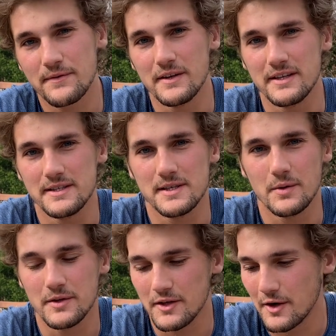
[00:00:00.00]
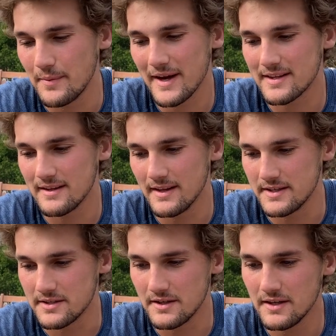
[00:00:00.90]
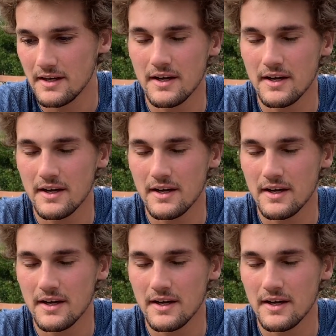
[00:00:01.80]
to feel easy when you go back to the laser.